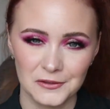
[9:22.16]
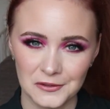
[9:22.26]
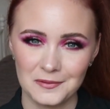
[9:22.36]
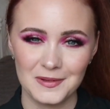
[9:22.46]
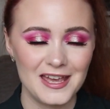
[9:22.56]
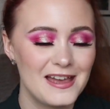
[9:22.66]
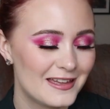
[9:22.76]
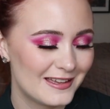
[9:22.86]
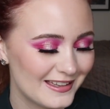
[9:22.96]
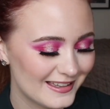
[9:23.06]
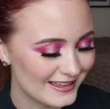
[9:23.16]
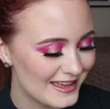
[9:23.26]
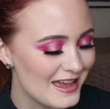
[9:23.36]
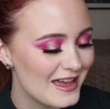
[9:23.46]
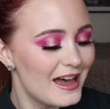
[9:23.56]
Good on me.
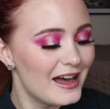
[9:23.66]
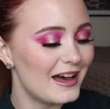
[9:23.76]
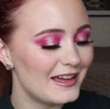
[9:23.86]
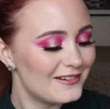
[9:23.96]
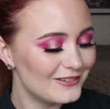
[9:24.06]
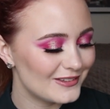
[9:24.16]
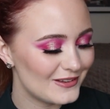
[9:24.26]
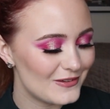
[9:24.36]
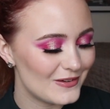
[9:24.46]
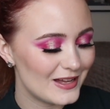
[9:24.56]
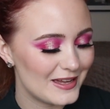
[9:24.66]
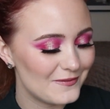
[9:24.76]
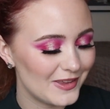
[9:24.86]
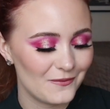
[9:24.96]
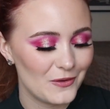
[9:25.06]
I also
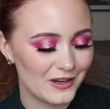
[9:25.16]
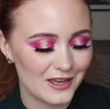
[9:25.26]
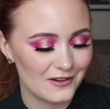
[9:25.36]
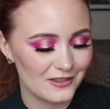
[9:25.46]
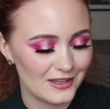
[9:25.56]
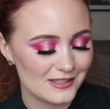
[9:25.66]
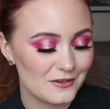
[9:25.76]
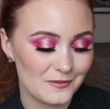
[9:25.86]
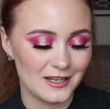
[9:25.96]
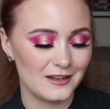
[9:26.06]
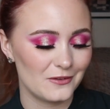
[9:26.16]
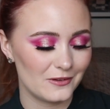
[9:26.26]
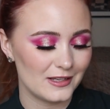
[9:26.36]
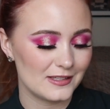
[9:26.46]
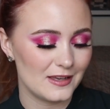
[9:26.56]
am working on this Lumini
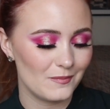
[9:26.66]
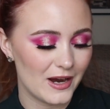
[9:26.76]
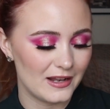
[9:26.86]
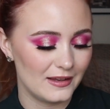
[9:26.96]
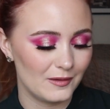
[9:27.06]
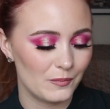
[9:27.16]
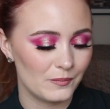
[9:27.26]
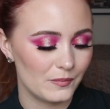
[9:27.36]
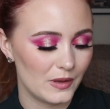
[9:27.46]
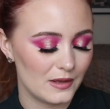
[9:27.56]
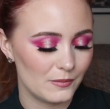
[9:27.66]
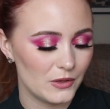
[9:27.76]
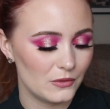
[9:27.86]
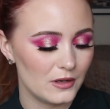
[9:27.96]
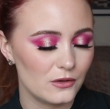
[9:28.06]
Nordic Sea Brightening
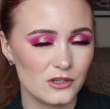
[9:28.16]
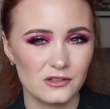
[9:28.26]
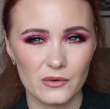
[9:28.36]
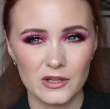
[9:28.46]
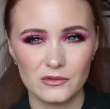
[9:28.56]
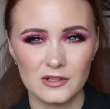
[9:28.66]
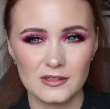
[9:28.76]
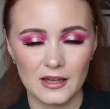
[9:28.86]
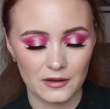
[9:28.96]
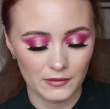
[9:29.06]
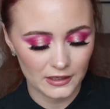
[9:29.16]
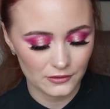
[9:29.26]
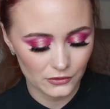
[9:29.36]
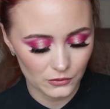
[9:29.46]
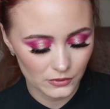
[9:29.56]
Beauty Lotion, so I use this kind of like
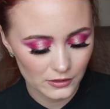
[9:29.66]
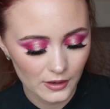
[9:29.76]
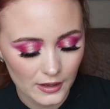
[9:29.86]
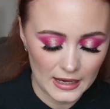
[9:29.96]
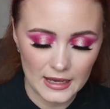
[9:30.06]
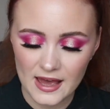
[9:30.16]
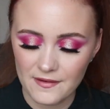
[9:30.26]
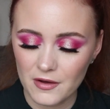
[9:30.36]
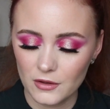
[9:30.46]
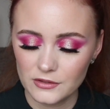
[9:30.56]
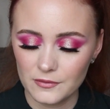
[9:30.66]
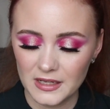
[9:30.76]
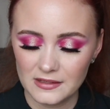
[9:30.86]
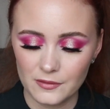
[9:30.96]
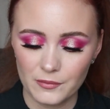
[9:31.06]
a toner. I have also
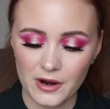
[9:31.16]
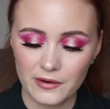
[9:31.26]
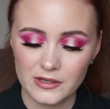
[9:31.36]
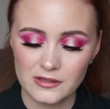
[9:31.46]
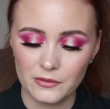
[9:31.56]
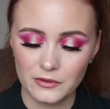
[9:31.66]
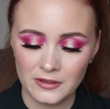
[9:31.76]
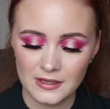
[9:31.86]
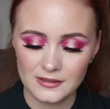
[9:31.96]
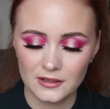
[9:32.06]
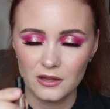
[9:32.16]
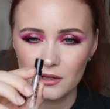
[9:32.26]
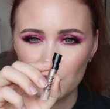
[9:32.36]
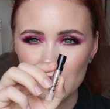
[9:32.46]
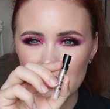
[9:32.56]
made some progress on this
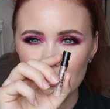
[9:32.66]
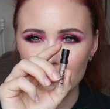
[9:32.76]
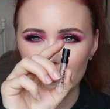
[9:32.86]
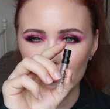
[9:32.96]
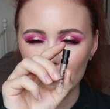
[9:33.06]
Chloe